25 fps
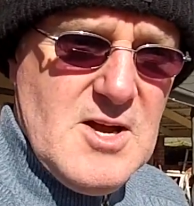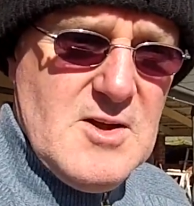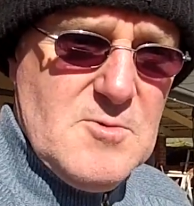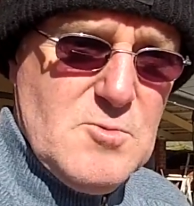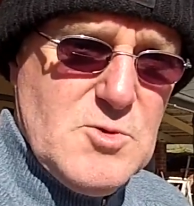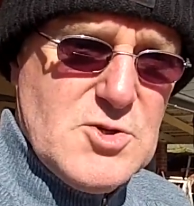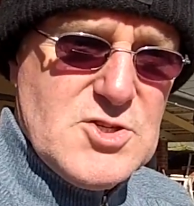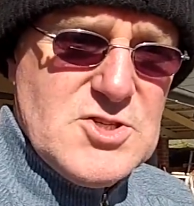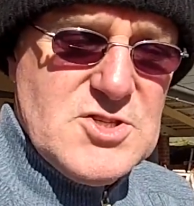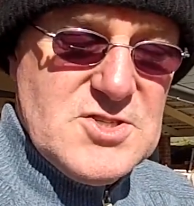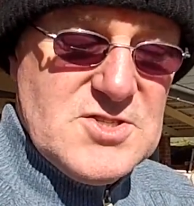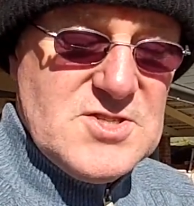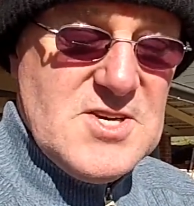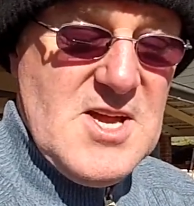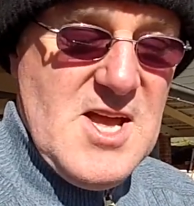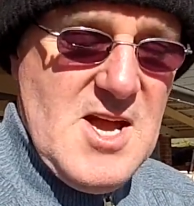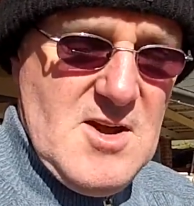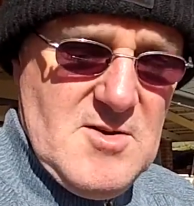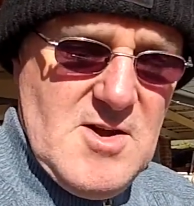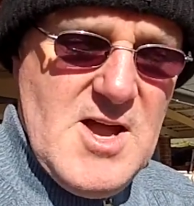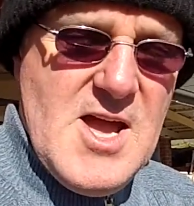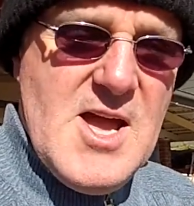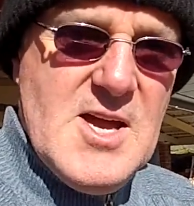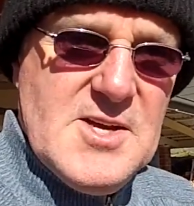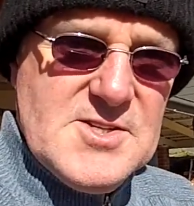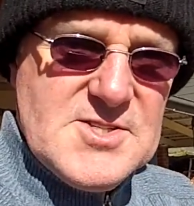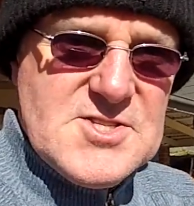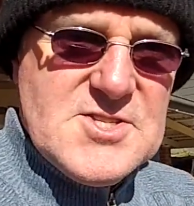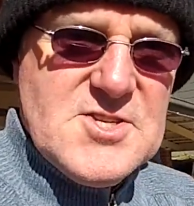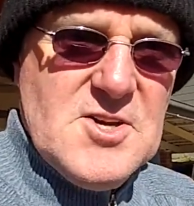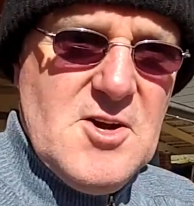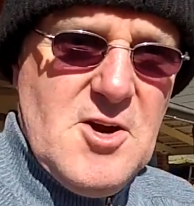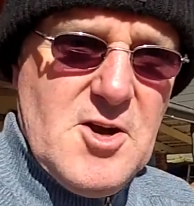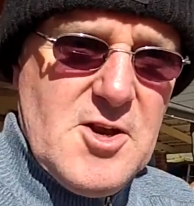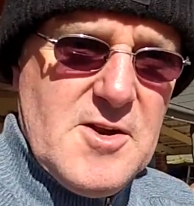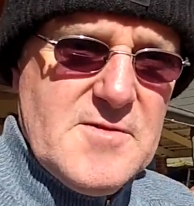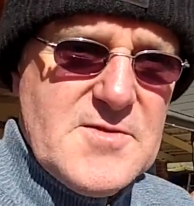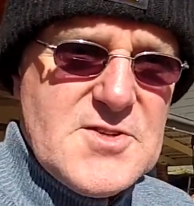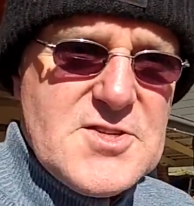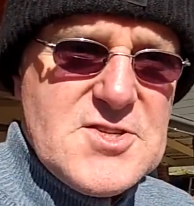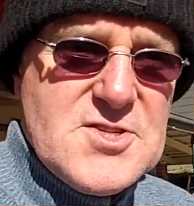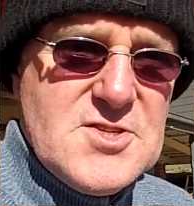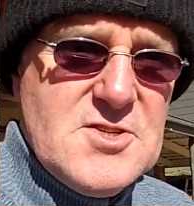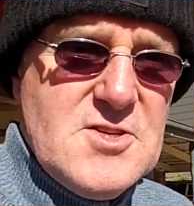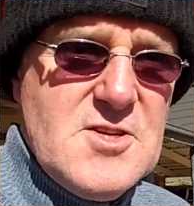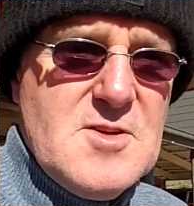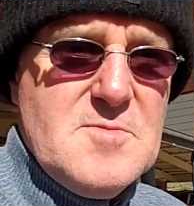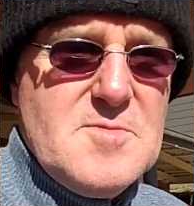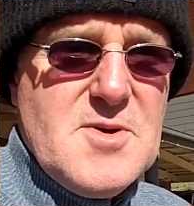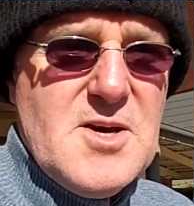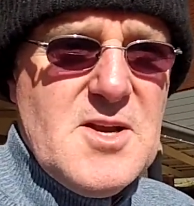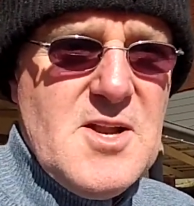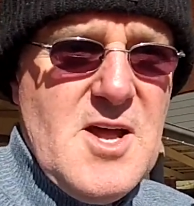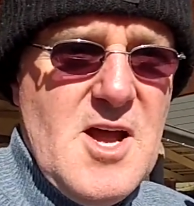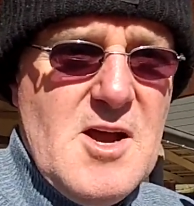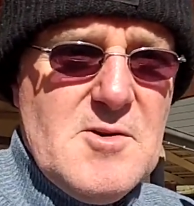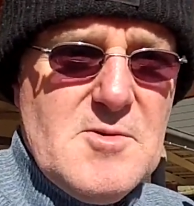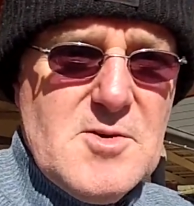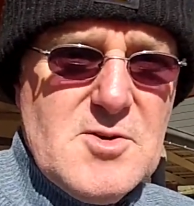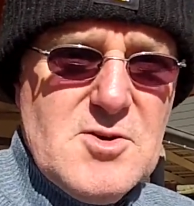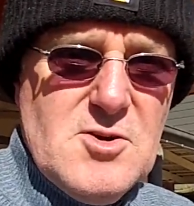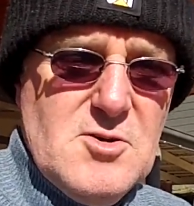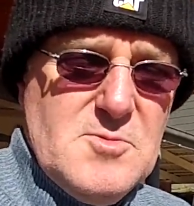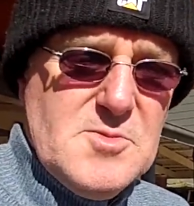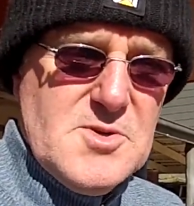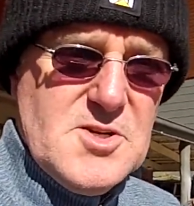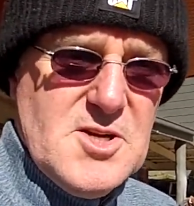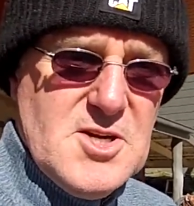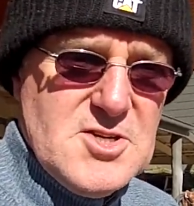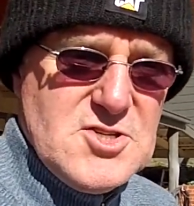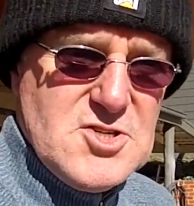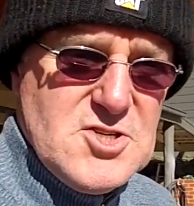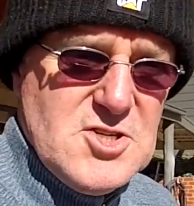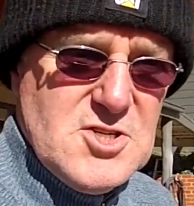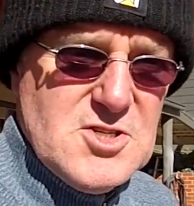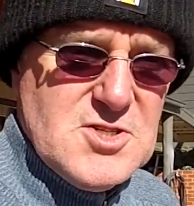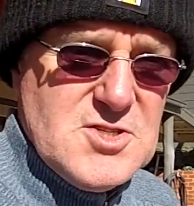which is now outside of the city, but our accommodation